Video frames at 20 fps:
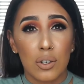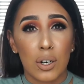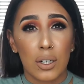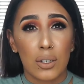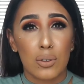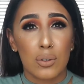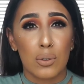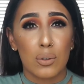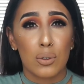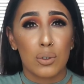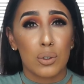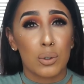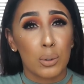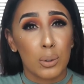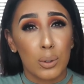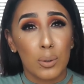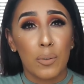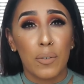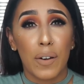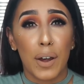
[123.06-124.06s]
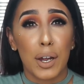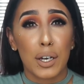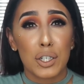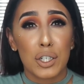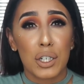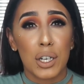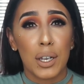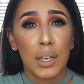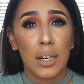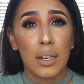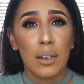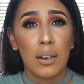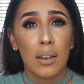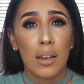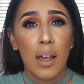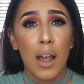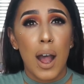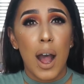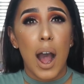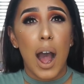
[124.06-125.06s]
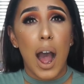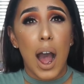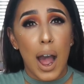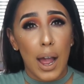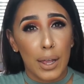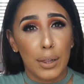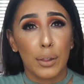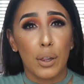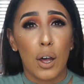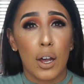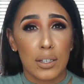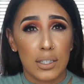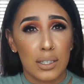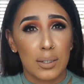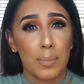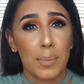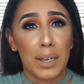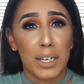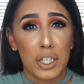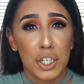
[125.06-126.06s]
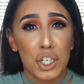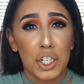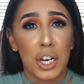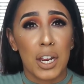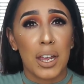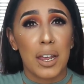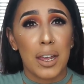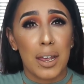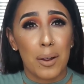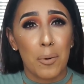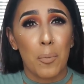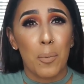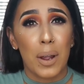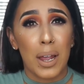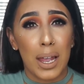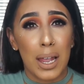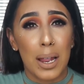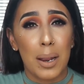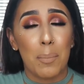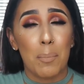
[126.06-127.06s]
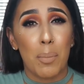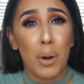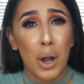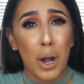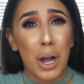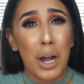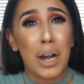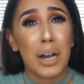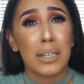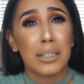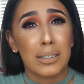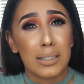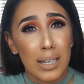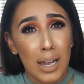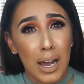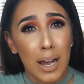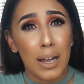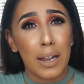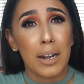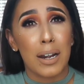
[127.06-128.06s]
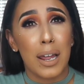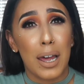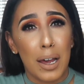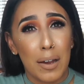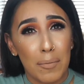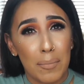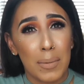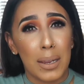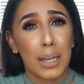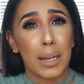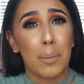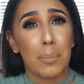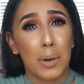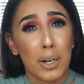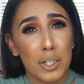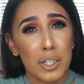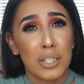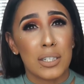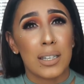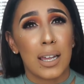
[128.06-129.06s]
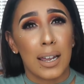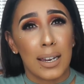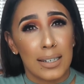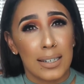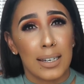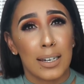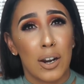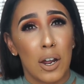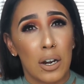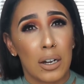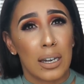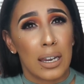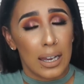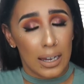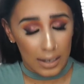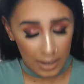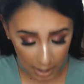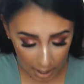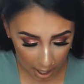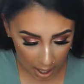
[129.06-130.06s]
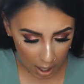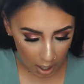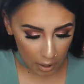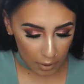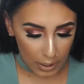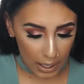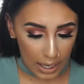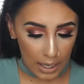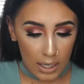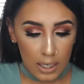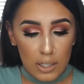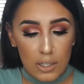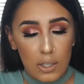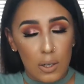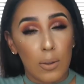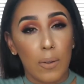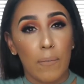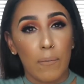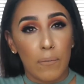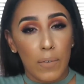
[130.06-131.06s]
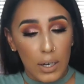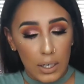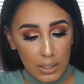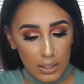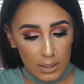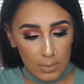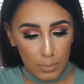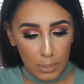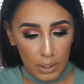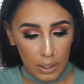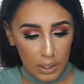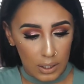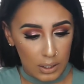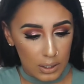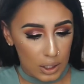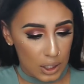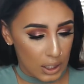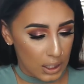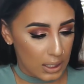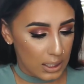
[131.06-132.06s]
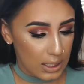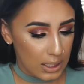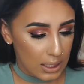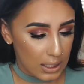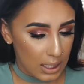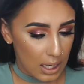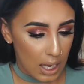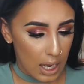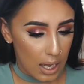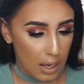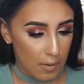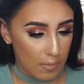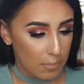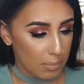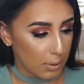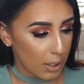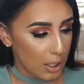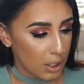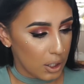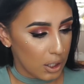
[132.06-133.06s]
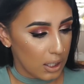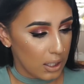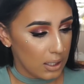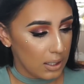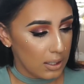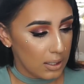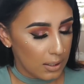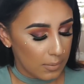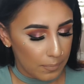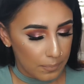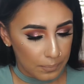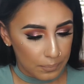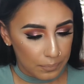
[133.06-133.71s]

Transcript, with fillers: Drexel true fashion, I lost my shit and went and bought a ton of makeup brushes I did not need. Okay, so the first purchase of brushes